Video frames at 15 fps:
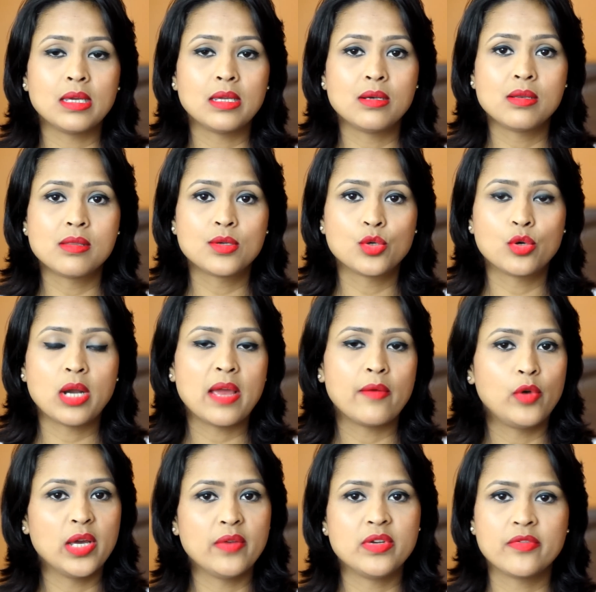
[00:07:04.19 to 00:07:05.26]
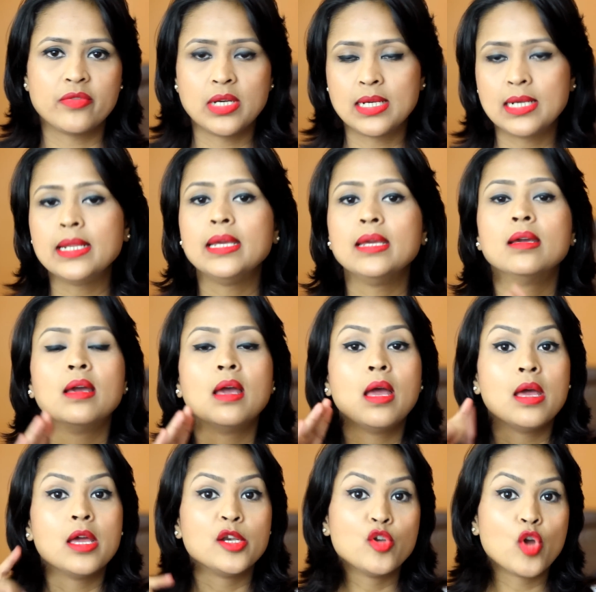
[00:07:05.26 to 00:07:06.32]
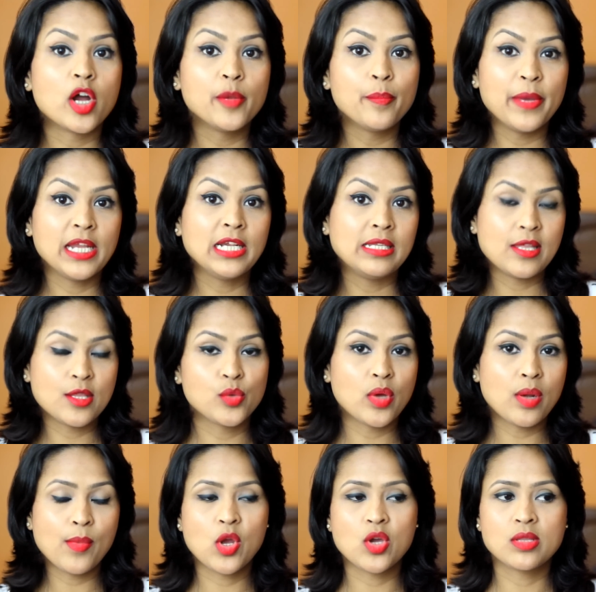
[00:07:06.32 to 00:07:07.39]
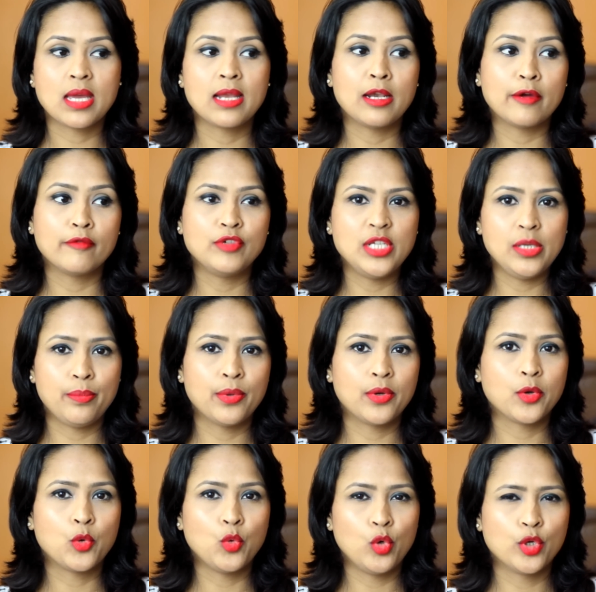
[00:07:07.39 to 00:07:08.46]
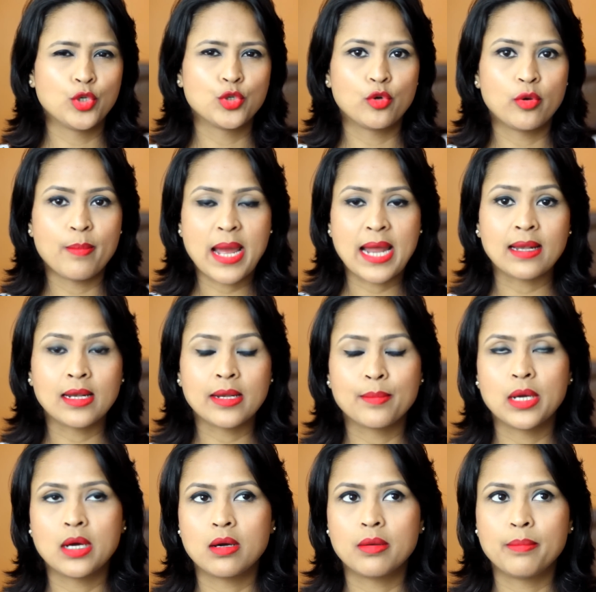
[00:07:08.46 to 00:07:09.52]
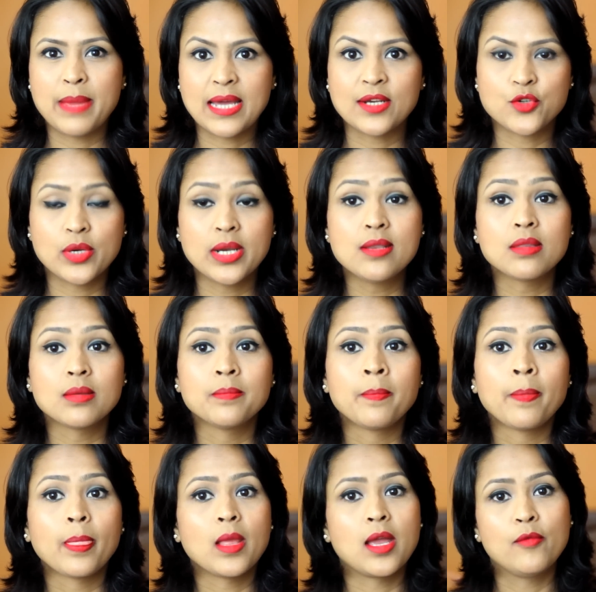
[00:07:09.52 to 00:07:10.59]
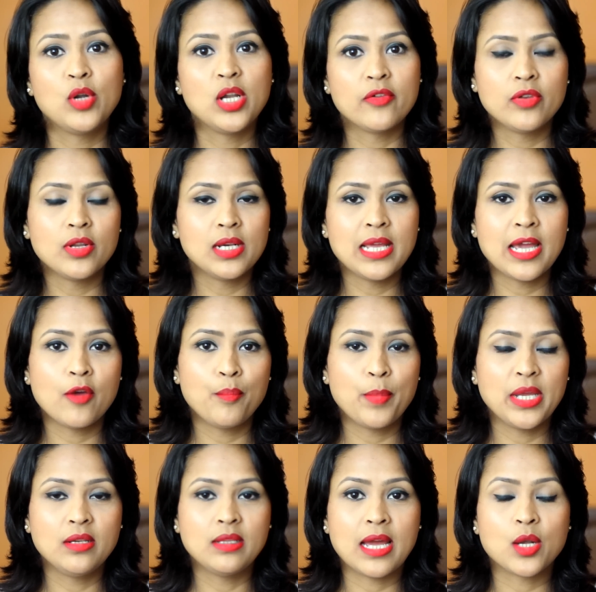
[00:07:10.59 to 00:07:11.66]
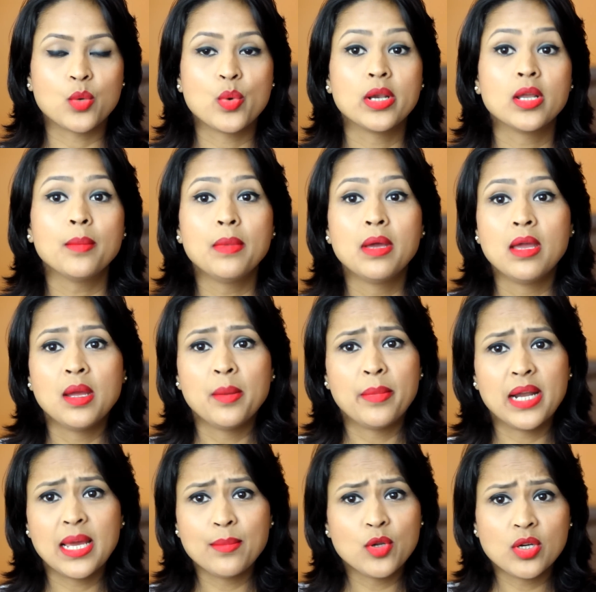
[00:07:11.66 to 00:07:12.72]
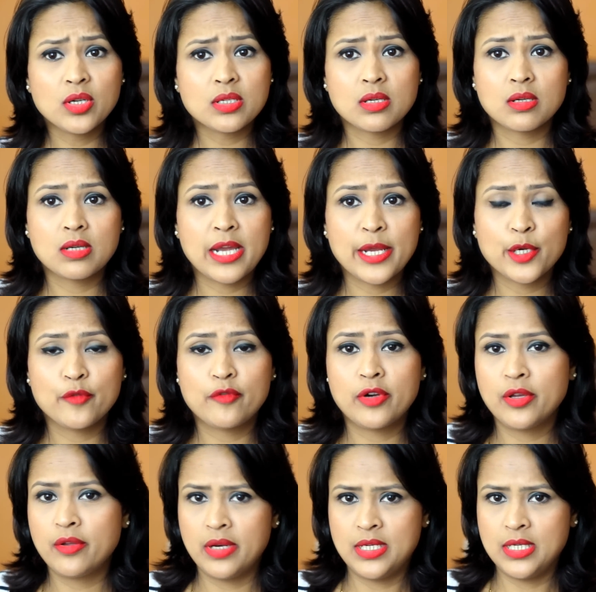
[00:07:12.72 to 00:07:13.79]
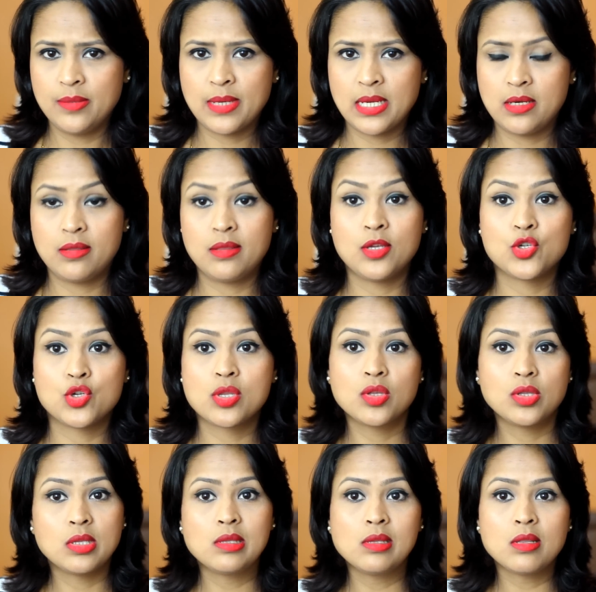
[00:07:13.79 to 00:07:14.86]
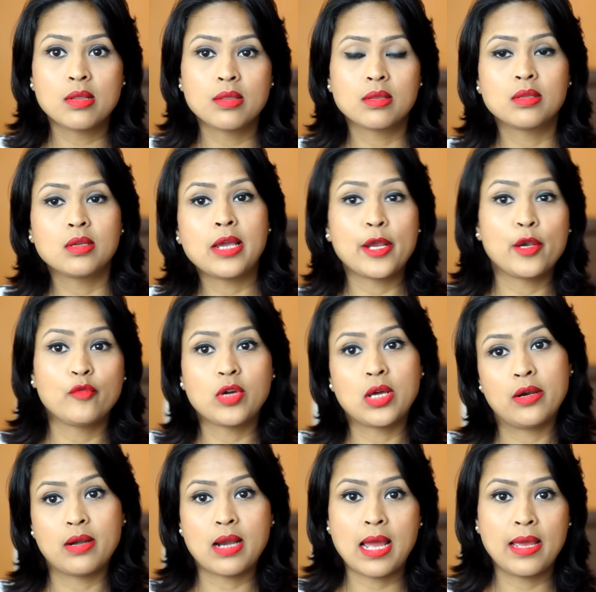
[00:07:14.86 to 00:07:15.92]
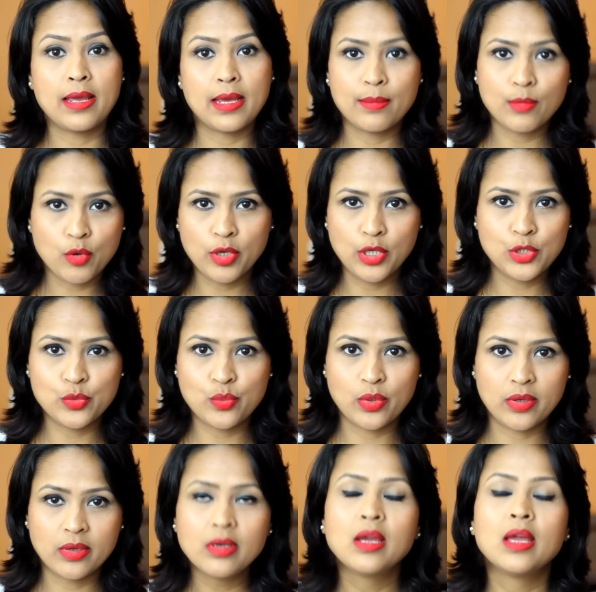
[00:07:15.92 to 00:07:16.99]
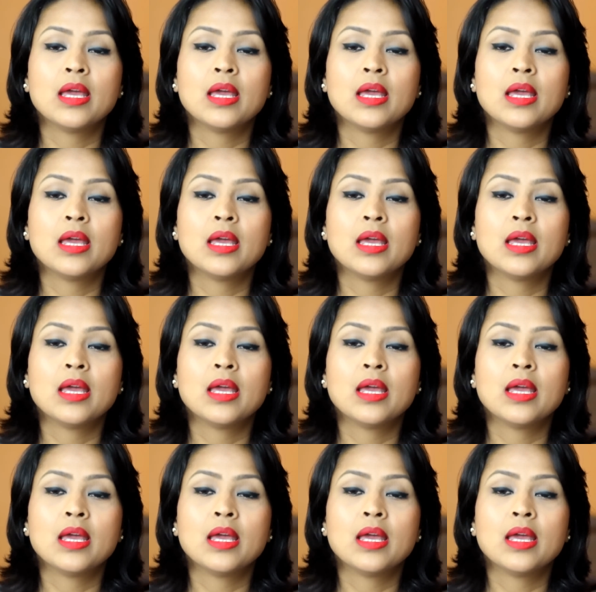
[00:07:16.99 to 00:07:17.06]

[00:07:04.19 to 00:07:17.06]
in store, I would have definitely not picked this one, because I love deeper, cooler tone matte reds. I would definitely have picked that one up, but I'm not kind of regretting my decision. So this is the kind of color I am going to wear.